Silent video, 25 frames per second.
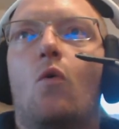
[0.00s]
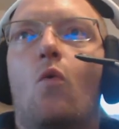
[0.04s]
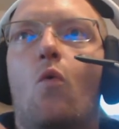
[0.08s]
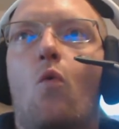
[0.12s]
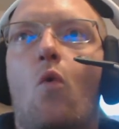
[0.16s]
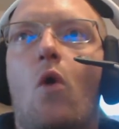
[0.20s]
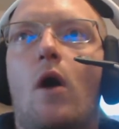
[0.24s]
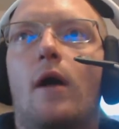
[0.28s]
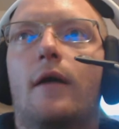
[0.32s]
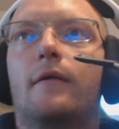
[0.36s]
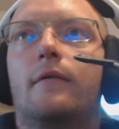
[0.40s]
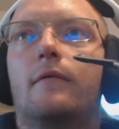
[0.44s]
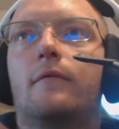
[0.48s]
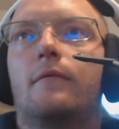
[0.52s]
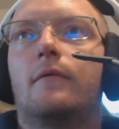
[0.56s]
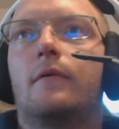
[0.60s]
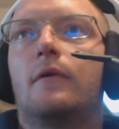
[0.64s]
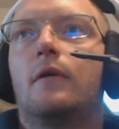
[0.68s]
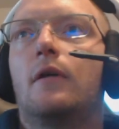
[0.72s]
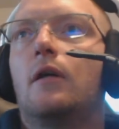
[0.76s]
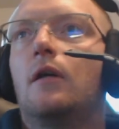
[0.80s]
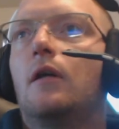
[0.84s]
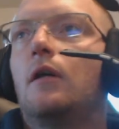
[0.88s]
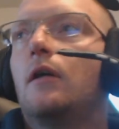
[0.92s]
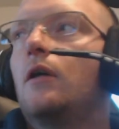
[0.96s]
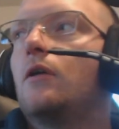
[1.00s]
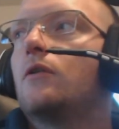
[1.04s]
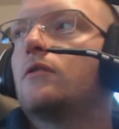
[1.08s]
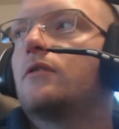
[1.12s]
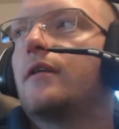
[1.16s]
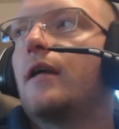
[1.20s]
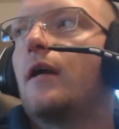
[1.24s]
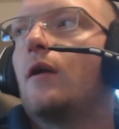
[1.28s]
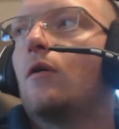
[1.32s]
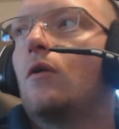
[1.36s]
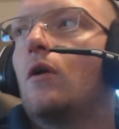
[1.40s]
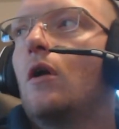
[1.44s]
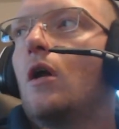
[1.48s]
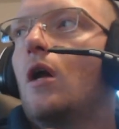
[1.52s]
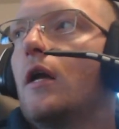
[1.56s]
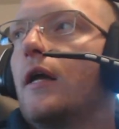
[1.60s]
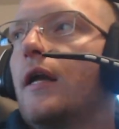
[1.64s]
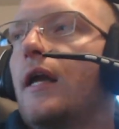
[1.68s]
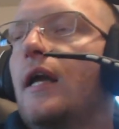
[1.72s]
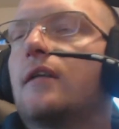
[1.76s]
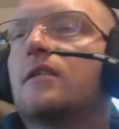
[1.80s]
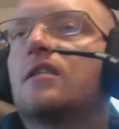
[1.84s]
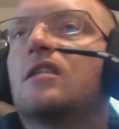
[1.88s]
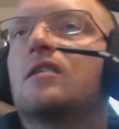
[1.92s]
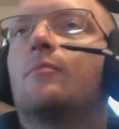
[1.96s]
One. You say
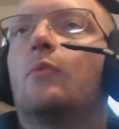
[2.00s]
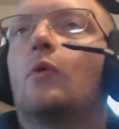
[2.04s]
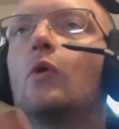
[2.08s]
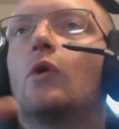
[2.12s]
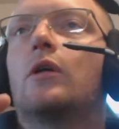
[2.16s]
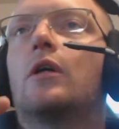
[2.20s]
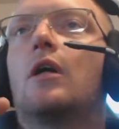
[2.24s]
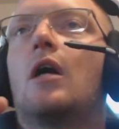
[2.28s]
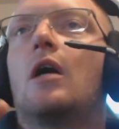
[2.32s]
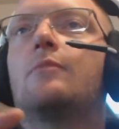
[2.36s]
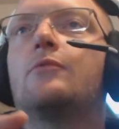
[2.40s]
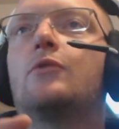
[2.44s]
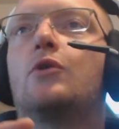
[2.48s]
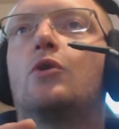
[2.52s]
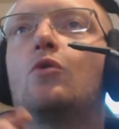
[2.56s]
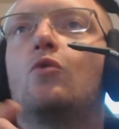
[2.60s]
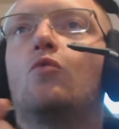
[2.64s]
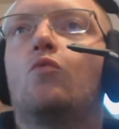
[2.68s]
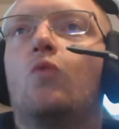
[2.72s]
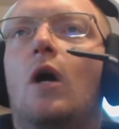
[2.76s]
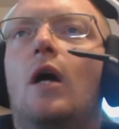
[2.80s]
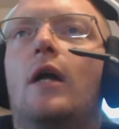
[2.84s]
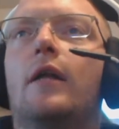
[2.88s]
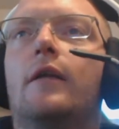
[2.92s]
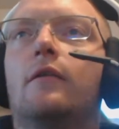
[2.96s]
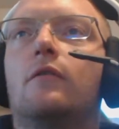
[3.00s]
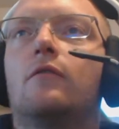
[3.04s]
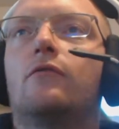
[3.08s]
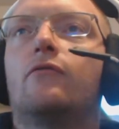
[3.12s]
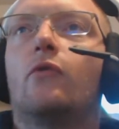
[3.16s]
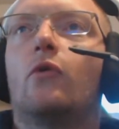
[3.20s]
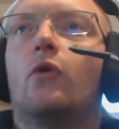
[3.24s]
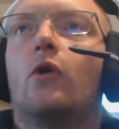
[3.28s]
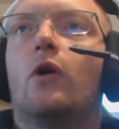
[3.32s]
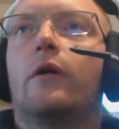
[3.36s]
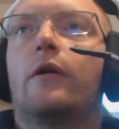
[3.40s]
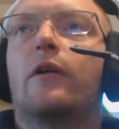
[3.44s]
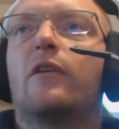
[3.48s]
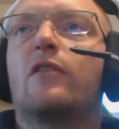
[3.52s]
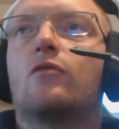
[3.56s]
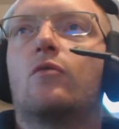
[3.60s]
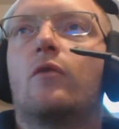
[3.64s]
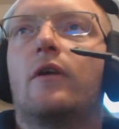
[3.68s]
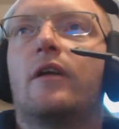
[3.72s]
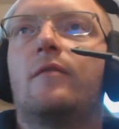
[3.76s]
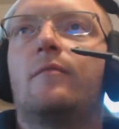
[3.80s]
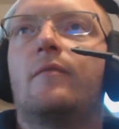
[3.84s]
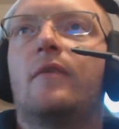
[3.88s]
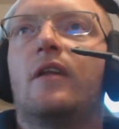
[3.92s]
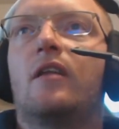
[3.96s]
can support up to one
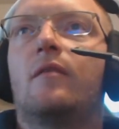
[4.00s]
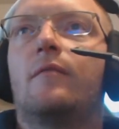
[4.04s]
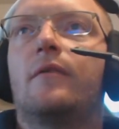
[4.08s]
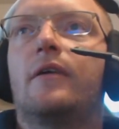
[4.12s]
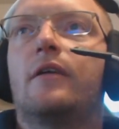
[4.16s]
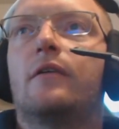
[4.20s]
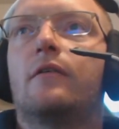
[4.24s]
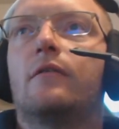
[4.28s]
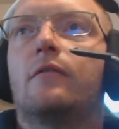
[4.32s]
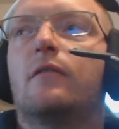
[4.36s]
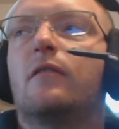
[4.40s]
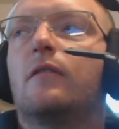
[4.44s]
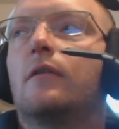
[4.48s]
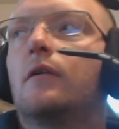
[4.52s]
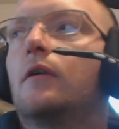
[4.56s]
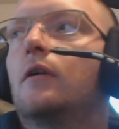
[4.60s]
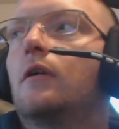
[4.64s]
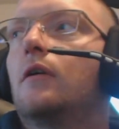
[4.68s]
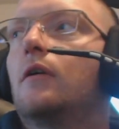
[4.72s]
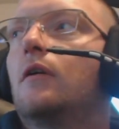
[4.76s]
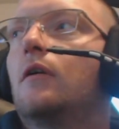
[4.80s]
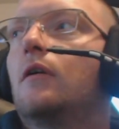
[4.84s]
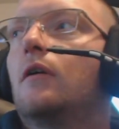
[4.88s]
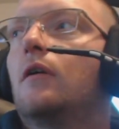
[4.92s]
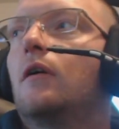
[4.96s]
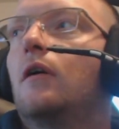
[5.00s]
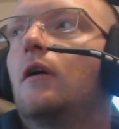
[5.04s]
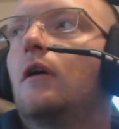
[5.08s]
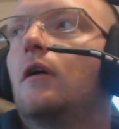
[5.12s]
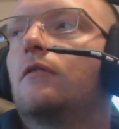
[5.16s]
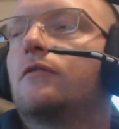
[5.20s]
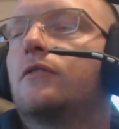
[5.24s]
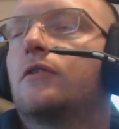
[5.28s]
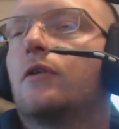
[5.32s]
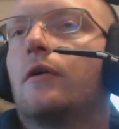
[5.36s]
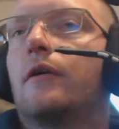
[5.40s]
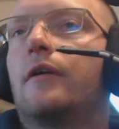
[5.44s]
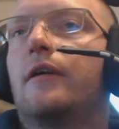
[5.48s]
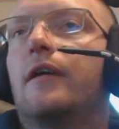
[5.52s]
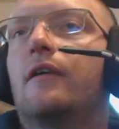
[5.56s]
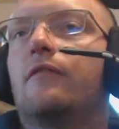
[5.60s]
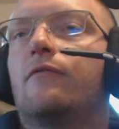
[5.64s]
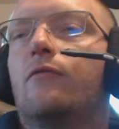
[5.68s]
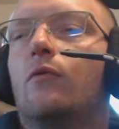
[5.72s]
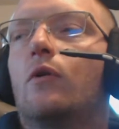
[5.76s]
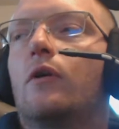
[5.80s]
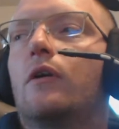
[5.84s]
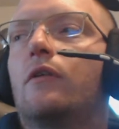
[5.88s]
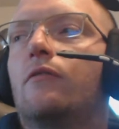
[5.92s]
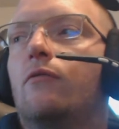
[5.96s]
420 millimeter,
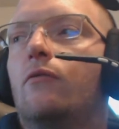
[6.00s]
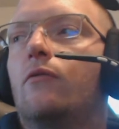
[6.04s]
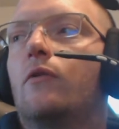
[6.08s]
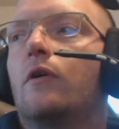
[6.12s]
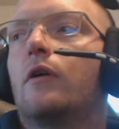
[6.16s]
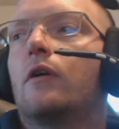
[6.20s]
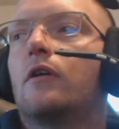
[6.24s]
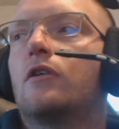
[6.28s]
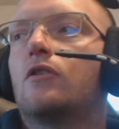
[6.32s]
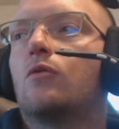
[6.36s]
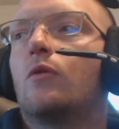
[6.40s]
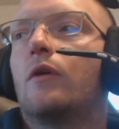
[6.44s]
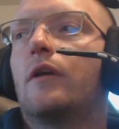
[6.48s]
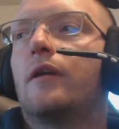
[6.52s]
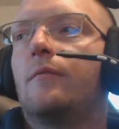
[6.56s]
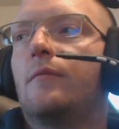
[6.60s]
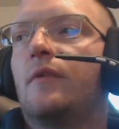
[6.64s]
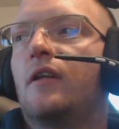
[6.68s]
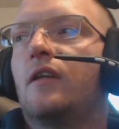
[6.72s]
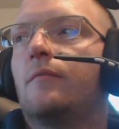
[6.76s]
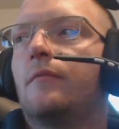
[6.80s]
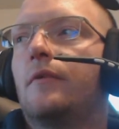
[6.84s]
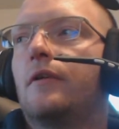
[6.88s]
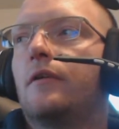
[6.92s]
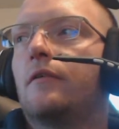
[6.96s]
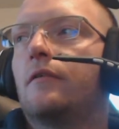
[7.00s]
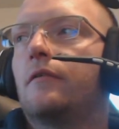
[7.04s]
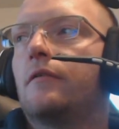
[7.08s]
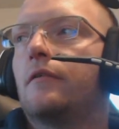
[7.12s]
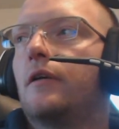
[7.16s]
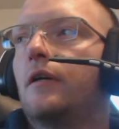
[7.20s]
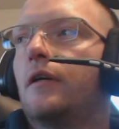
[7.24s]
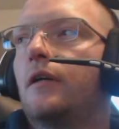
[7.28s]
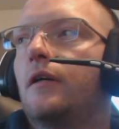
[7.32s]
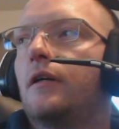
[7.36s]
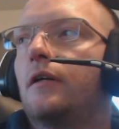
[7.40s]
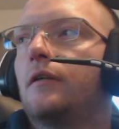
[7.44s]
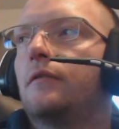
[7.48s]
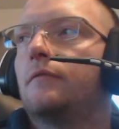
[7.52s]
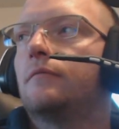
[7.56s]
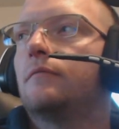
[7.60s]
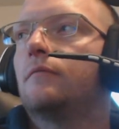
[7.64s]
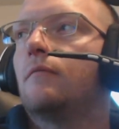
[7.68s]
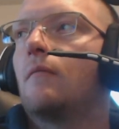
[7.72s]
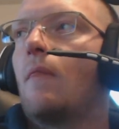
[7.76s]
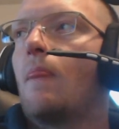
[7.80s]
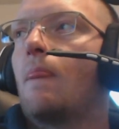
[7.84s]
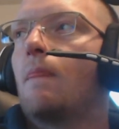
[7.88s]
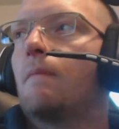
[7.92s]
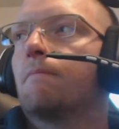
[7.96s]
420 millimeter
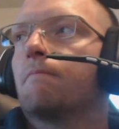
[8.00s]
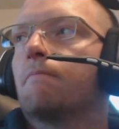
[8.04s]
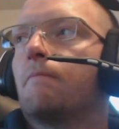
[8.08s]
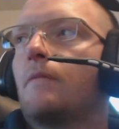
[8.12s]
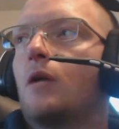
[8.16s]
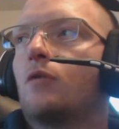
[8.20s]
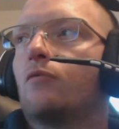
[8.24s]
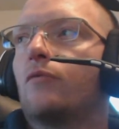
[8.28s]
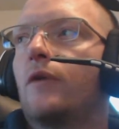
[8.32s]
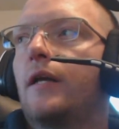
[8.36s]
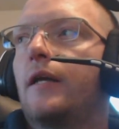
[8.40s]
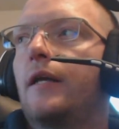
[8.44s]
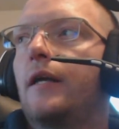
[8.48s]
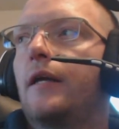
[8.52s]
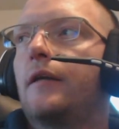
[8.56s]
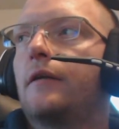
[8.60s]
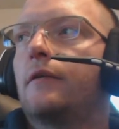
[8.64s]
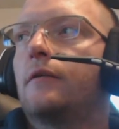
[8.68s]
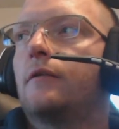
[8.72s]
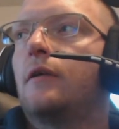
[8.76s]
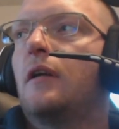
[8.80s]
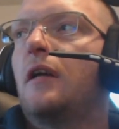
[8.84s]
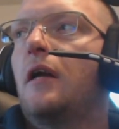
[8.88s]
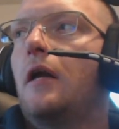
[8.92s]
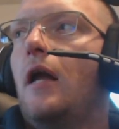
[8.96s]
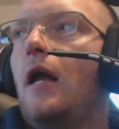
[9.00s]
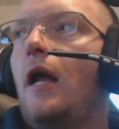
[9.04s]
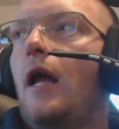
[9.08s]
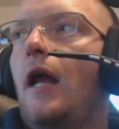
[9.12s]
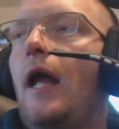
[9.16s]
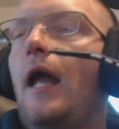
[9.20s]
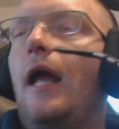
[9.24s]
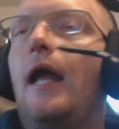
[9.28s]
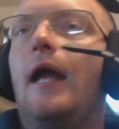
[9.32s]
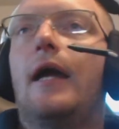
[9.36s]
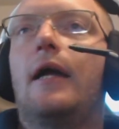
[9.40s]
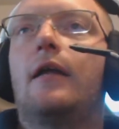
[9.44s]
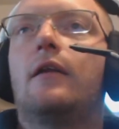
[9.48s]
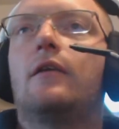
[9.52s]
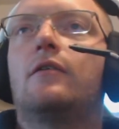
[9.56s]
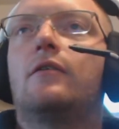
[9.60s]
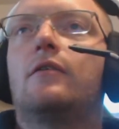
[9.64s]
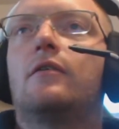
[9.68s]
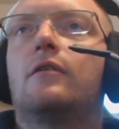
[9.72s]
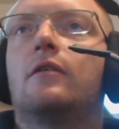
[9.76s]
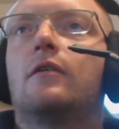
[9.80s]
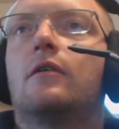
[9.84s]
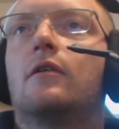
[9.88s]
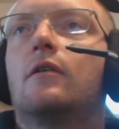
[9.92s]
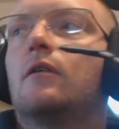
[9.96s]
radiator, and
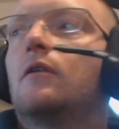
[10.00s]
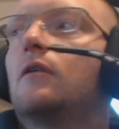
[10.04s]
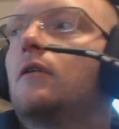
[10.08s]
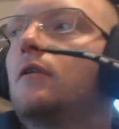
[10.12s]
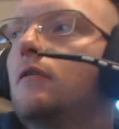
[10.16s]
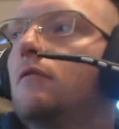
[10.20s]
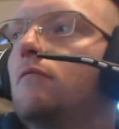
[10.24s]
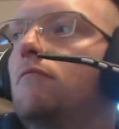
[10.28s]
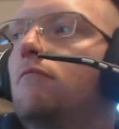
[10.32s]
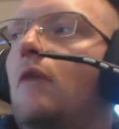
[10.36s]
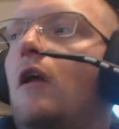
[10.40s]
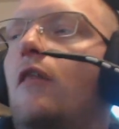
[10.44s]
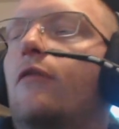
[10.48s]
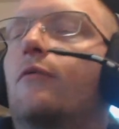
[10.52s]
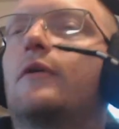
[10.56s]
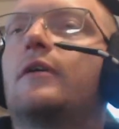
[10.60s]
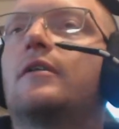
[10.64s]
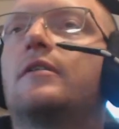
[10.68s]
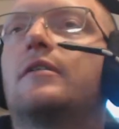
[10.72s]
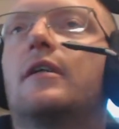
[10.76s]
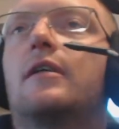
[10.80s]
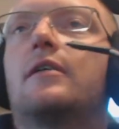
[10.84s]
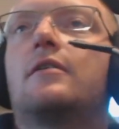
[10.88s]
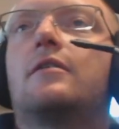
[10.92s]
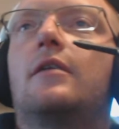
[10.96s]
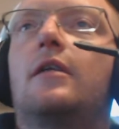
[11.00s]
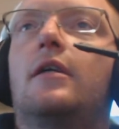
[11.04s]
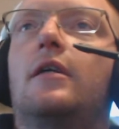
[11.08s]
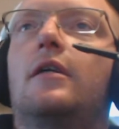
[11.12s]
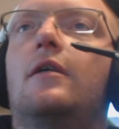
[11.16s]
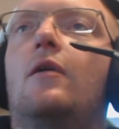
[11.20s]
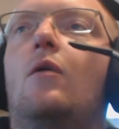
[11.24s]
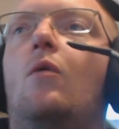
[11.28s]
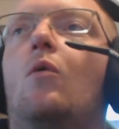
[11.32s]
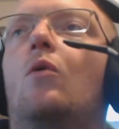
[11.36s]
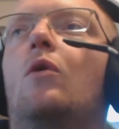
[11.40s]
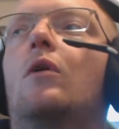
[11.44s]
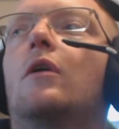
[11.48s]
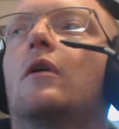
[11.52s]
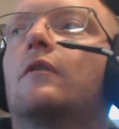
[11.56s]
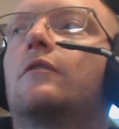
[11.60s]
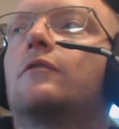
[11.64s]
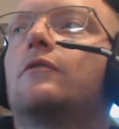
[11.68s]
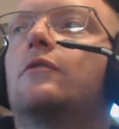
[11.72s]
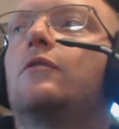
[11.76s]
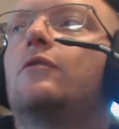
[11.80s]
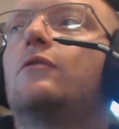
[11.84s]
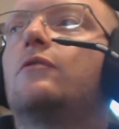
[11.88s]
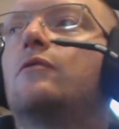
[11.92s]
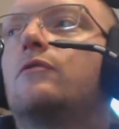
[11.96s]
a 360 or a
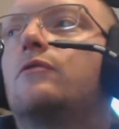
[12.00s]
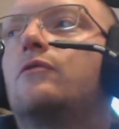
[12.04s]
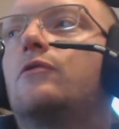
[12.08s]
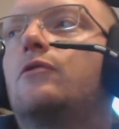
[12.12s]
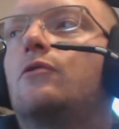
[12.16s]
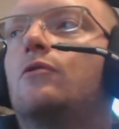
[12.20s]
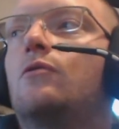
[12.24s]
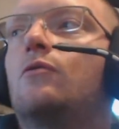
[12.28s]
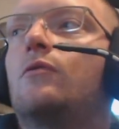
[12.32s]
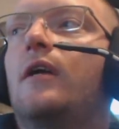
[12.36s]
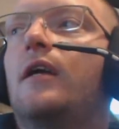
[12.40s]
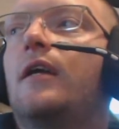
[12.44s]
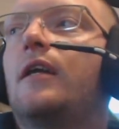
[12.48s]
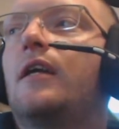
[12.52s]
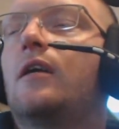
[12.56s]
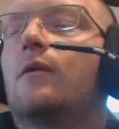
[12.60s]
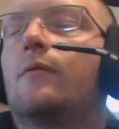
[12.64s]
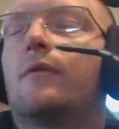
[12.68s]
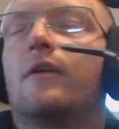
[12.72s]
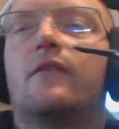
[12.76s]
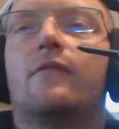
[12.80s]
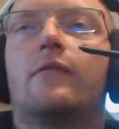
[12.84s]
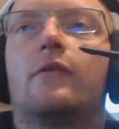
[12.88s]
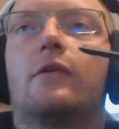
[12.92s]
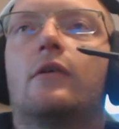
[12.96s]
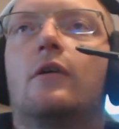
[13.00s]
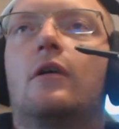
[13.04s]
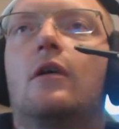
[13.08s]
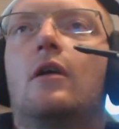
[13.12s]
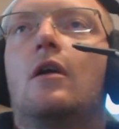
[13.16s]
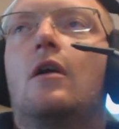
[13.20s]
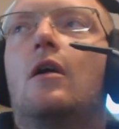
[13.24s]
280 or whatever.